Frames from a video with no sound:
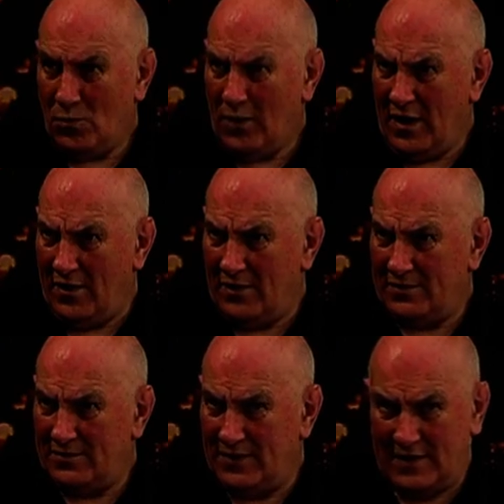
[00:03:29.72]
Wow.
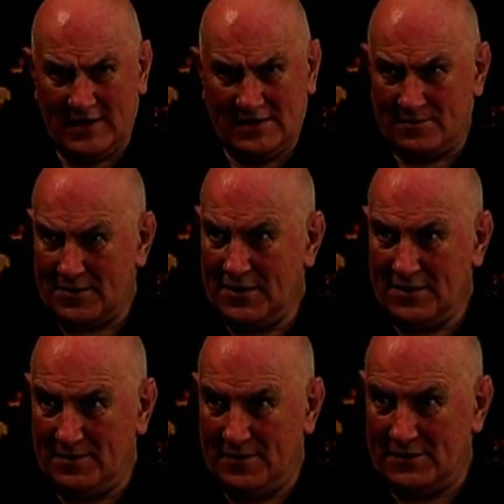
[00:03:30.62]
Well, he's a pretty
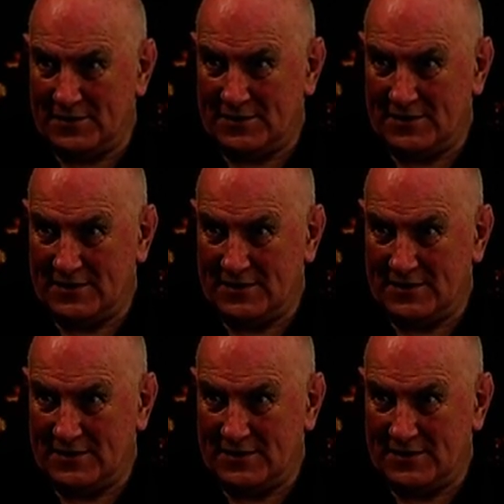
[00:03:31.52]
good musician.